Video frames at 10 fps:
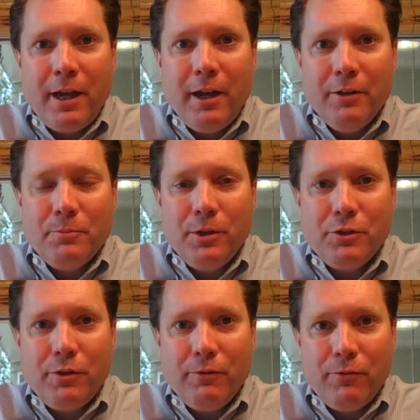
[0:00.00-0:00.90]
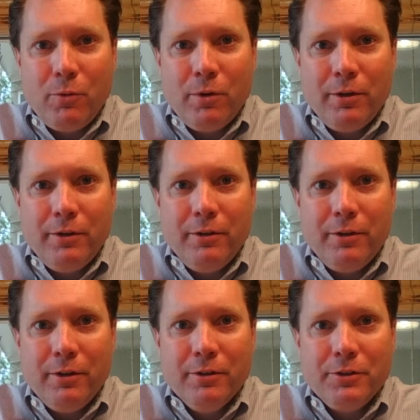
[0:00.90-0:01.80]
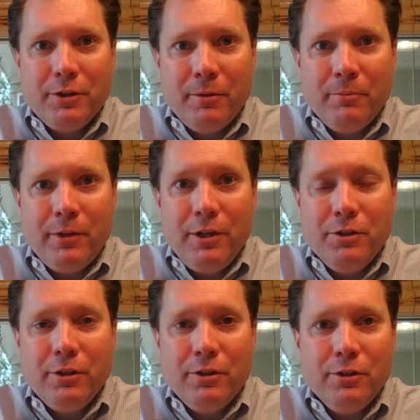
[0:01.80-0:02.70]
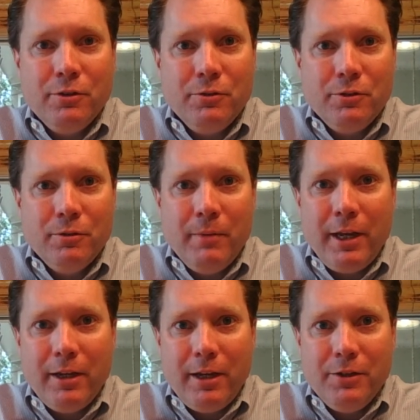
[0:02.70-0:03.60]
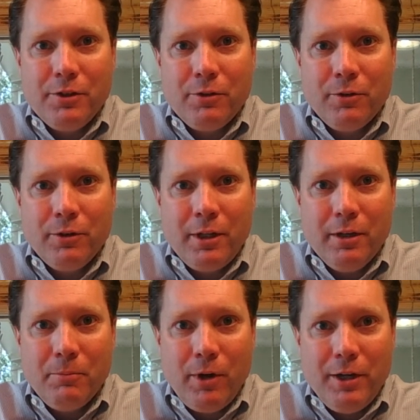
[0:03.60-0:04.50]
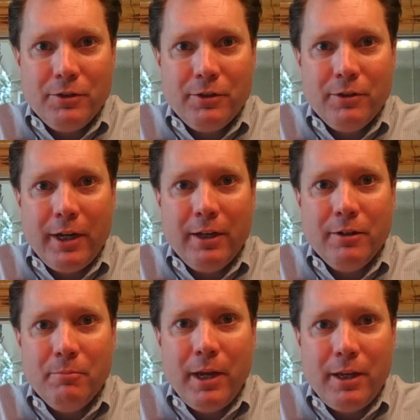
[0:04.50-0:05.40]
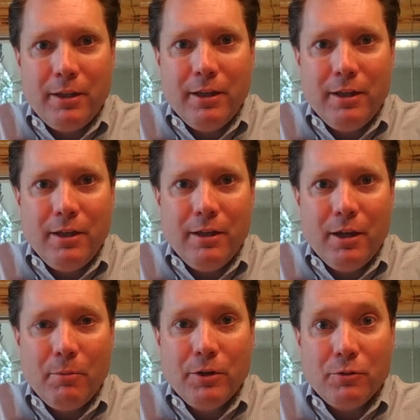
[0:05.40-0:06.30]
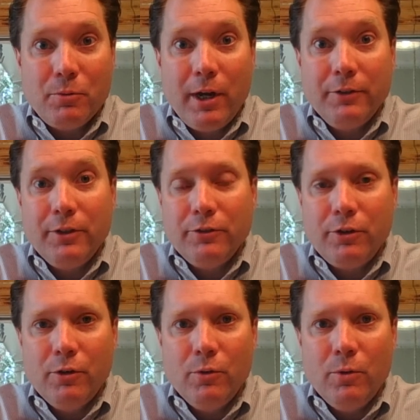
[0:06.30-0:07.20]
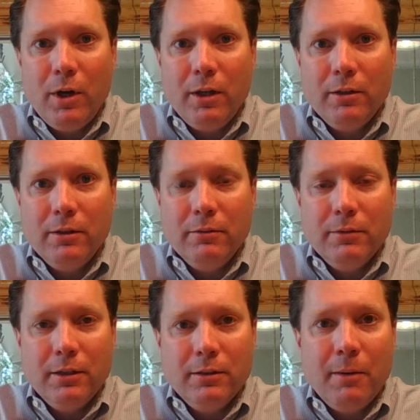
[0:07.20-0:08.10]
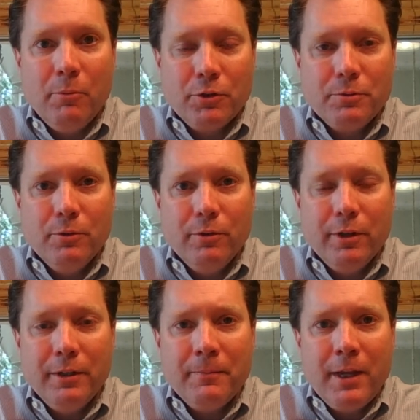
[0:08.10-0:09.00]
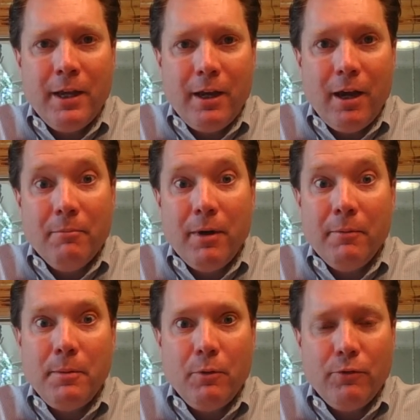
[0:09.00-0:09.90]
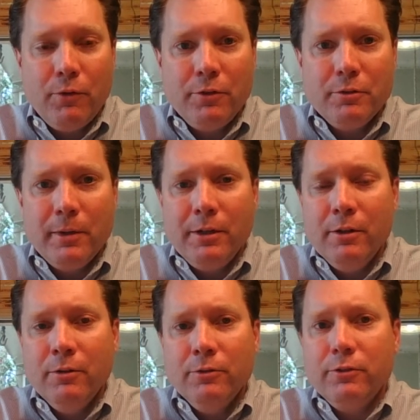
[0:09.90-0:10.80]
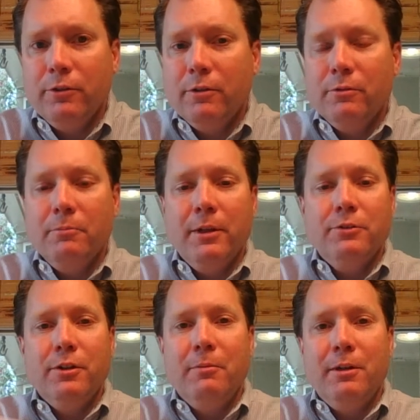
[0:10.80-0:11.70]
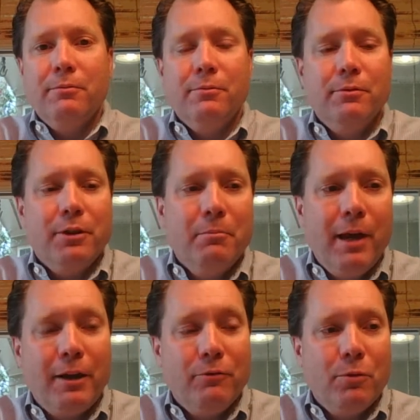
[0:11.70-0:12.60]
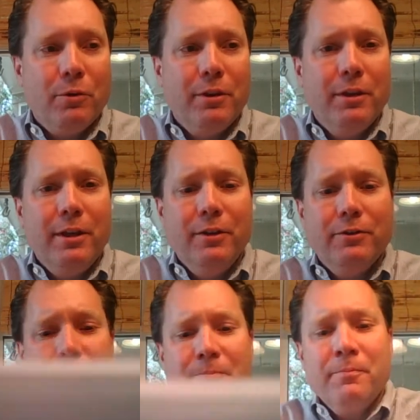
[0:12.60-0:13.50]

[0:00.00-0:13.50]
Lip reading: It's pretty straightforward. There are some things you can do to make it easier on the appraiser and to make the appraisal process go a lot more smoothly. I'm going to be referring to my notes, so you may see me looking back and forth at these.